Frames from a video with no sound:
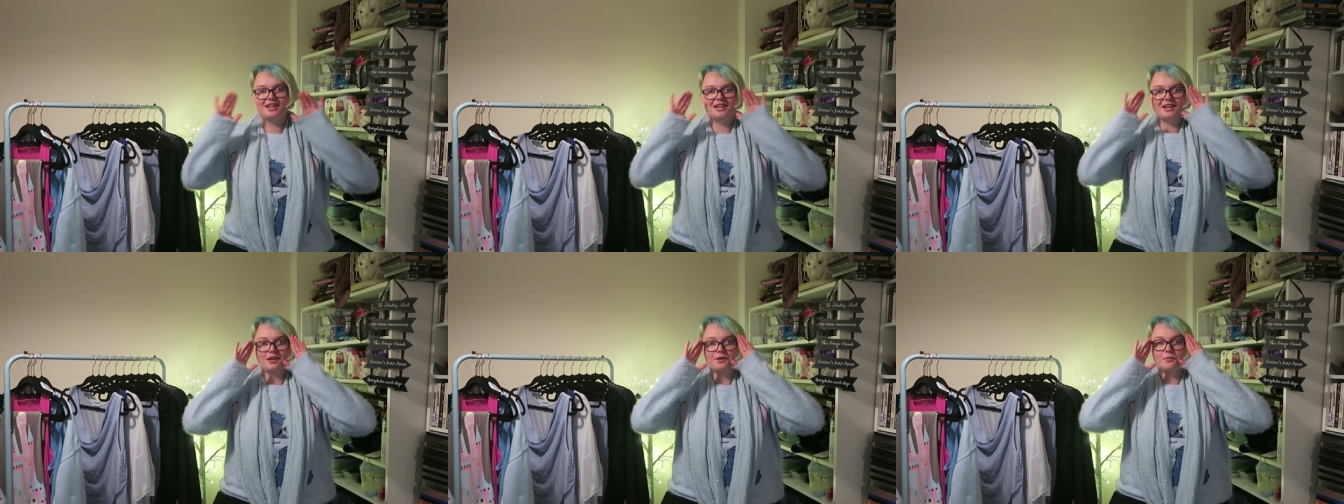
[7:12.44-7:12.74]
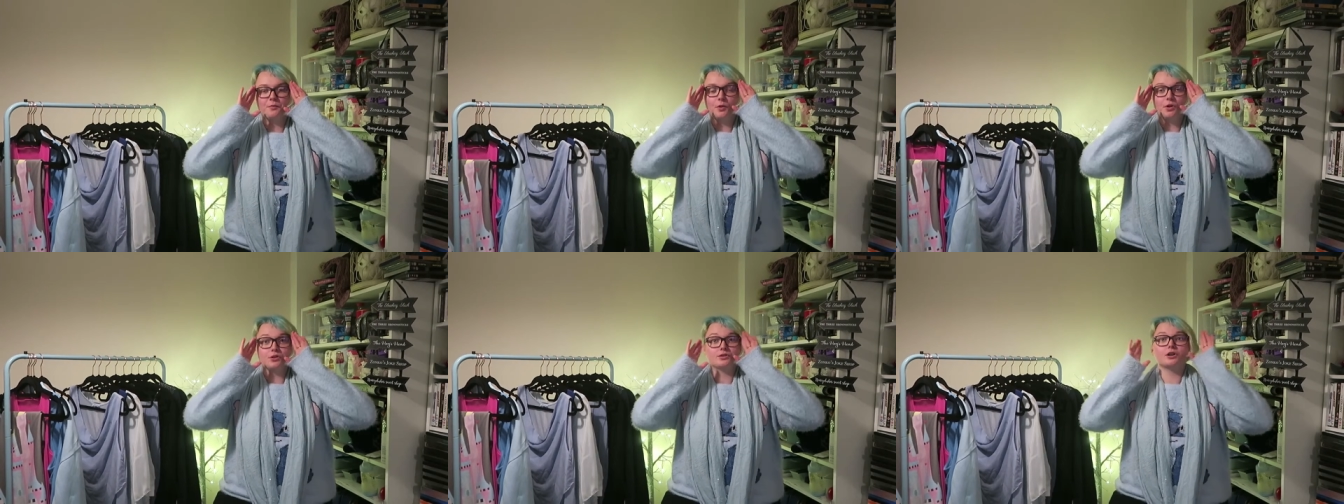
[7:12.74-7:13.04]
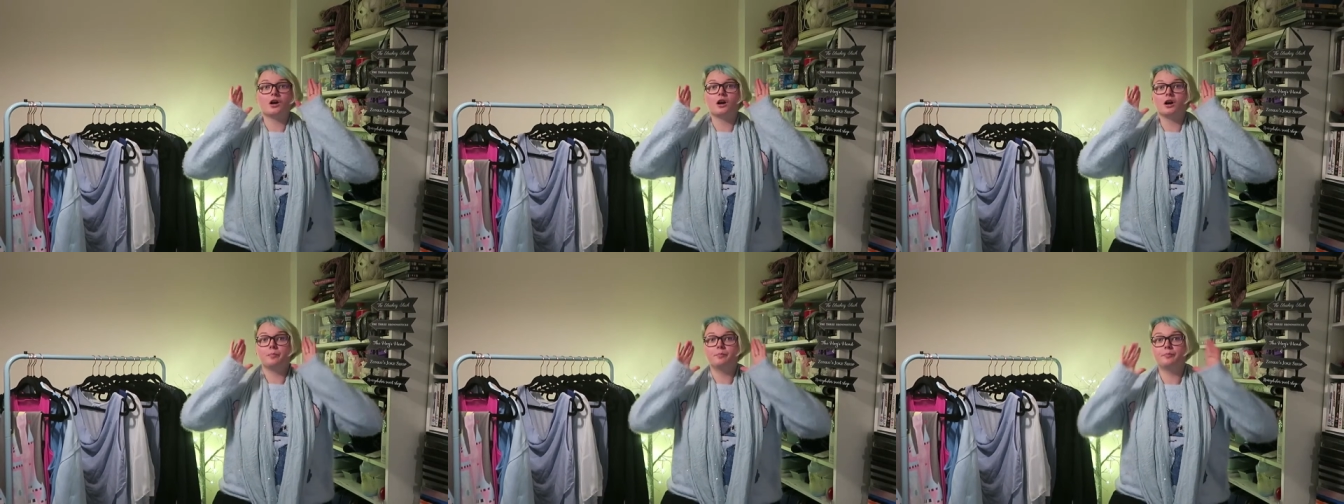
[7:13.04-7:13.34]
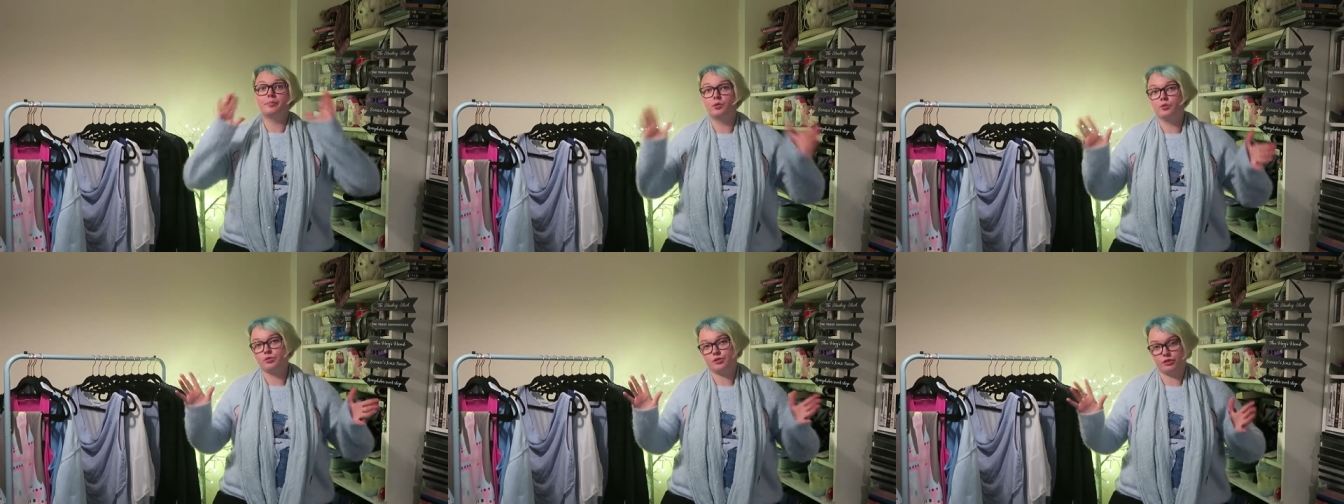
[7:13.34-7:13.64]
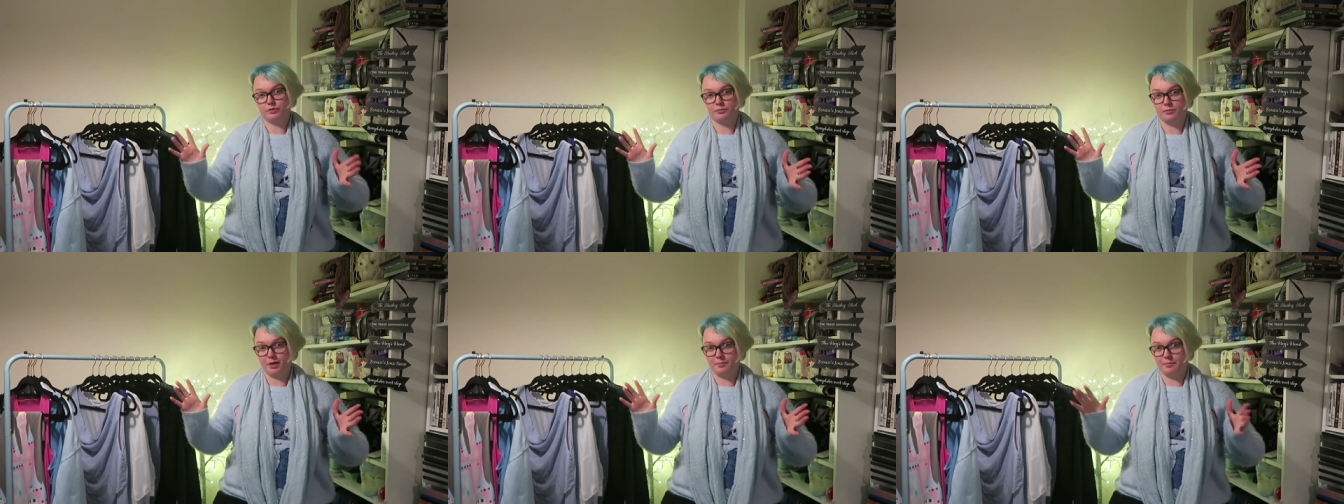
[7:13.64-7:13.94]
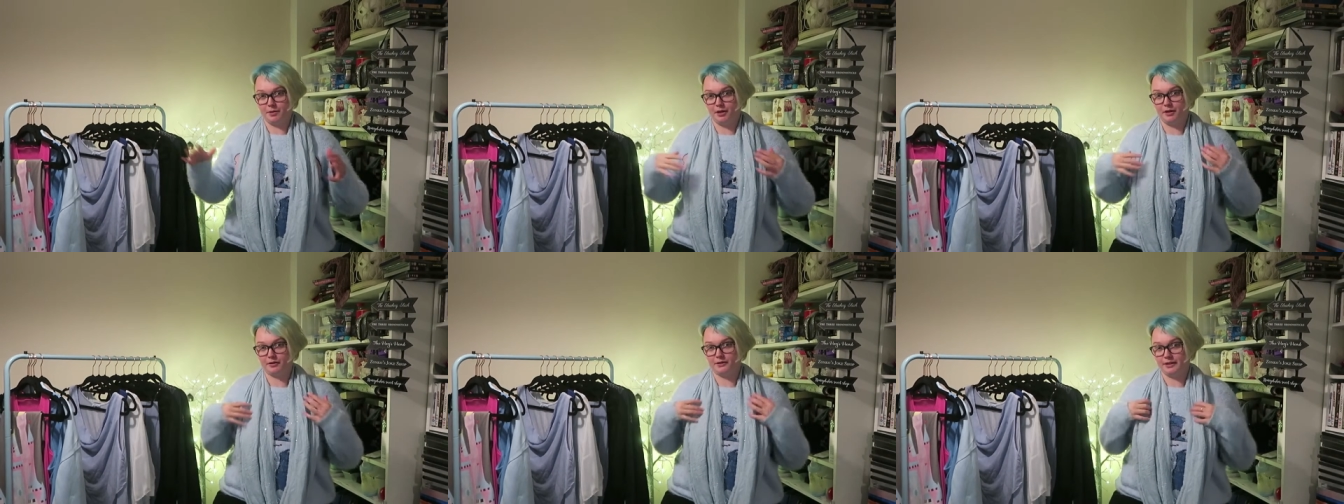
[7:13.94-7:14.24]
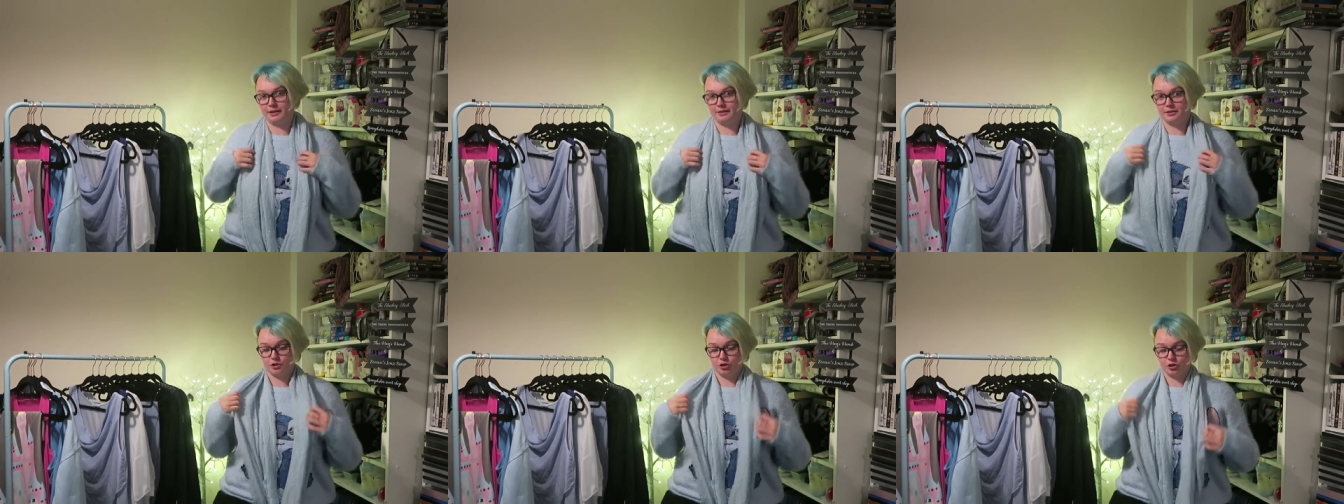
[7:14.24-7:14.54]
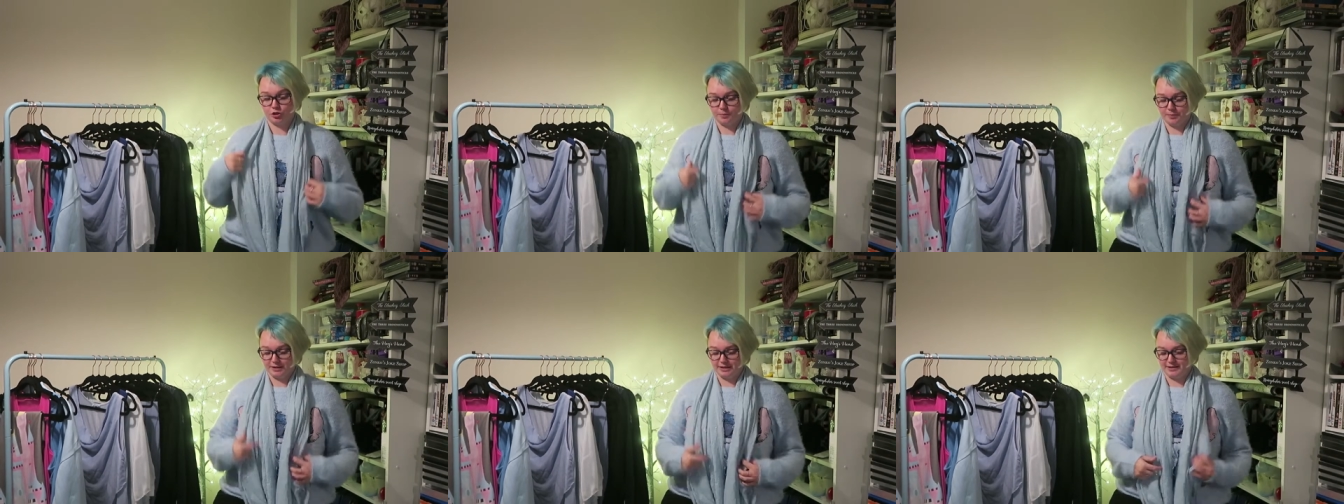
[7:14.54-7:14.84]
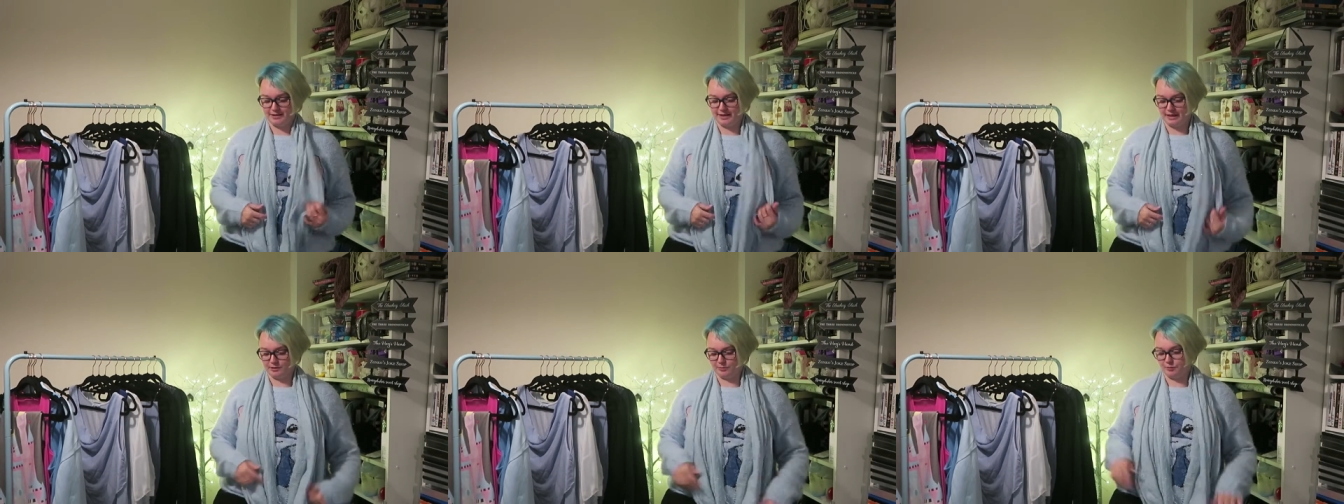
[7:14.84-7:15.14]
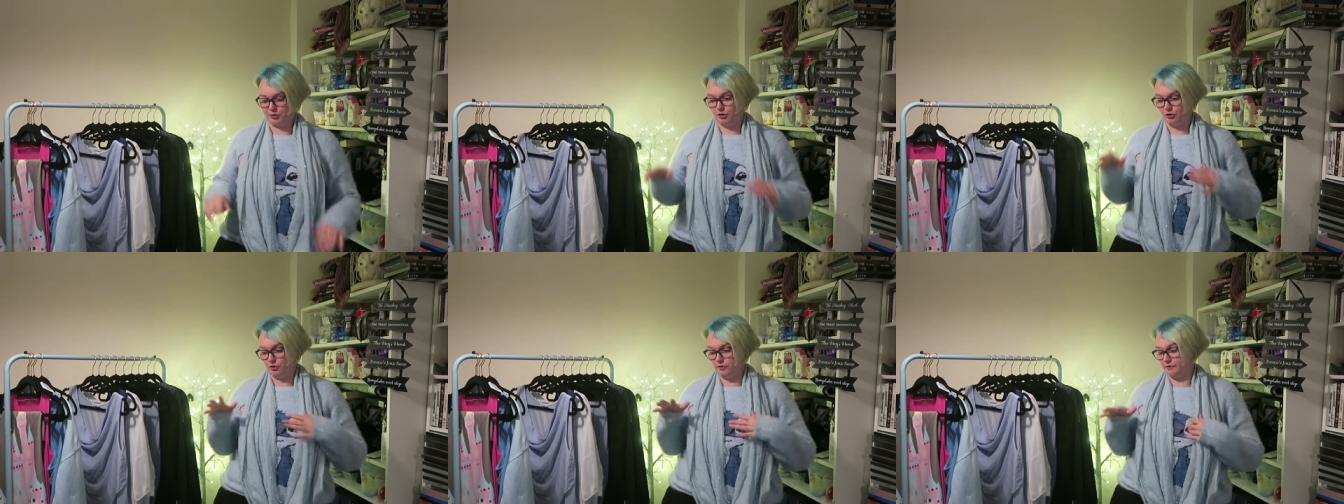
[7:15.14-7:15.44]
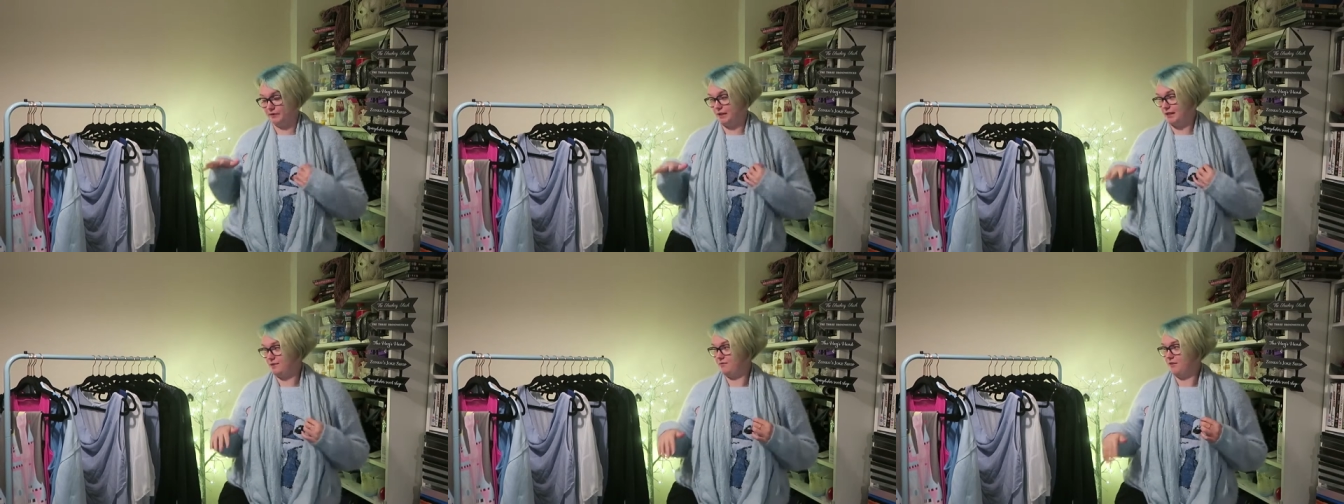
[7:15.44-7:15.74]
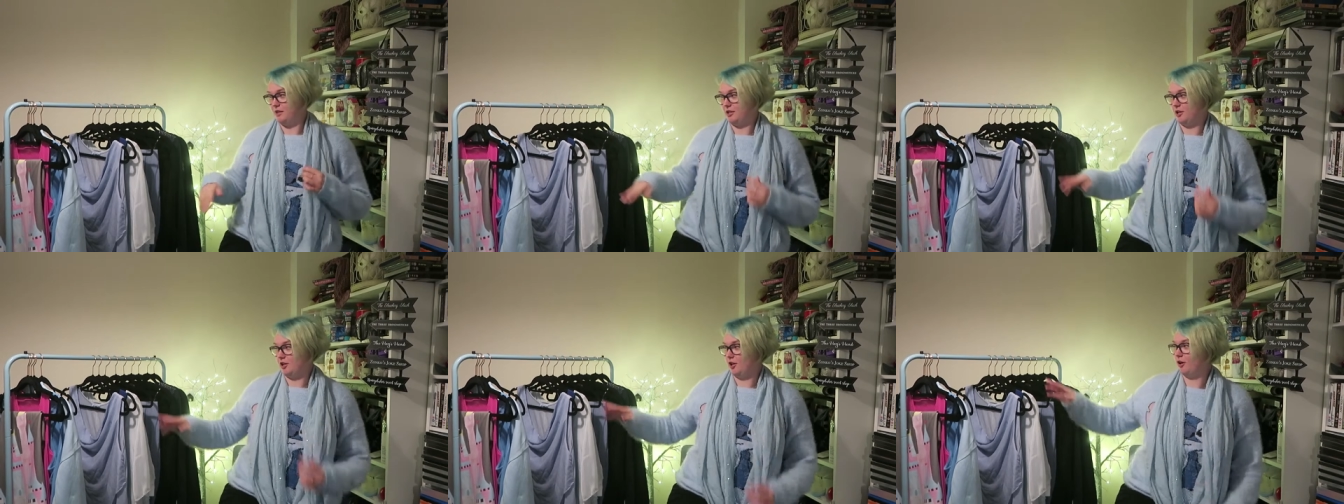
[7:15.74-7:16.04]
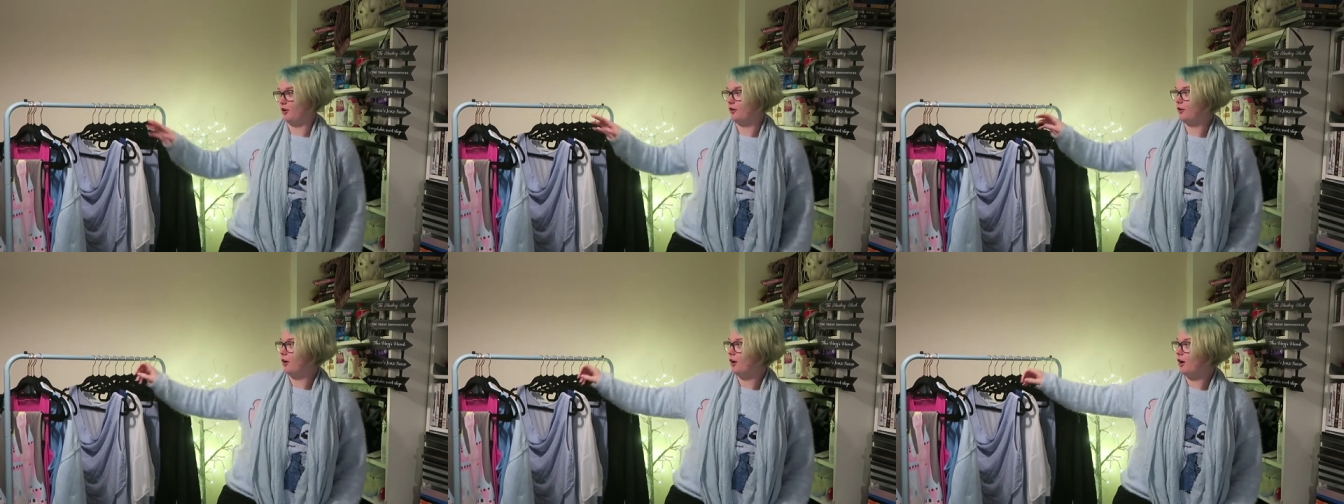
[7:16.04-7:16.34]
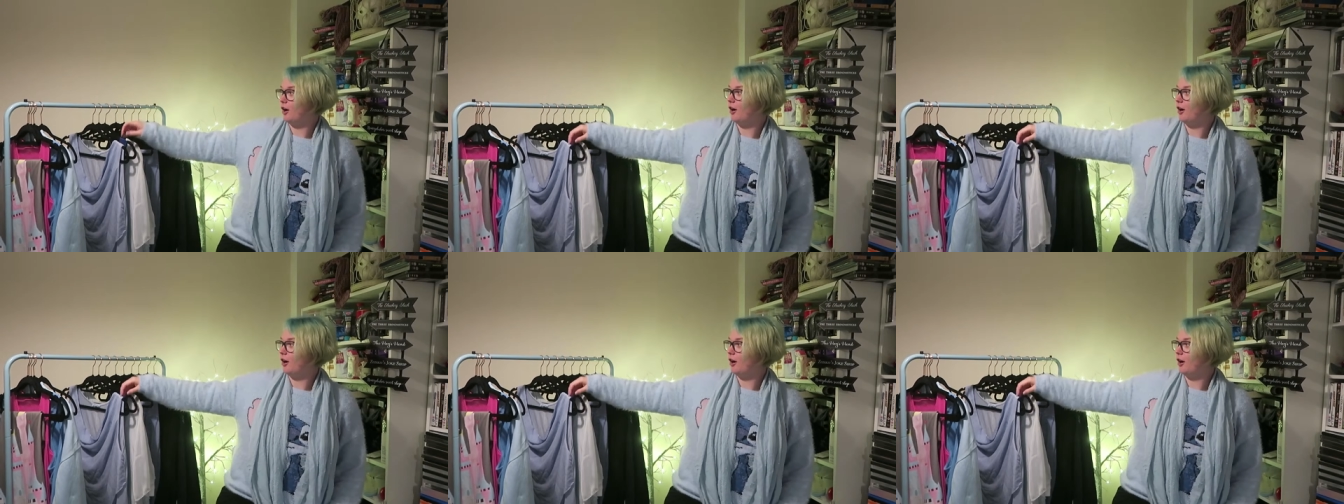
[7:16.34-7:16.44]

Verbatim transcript: the what I bought on my birthday, the shopping segment of this video.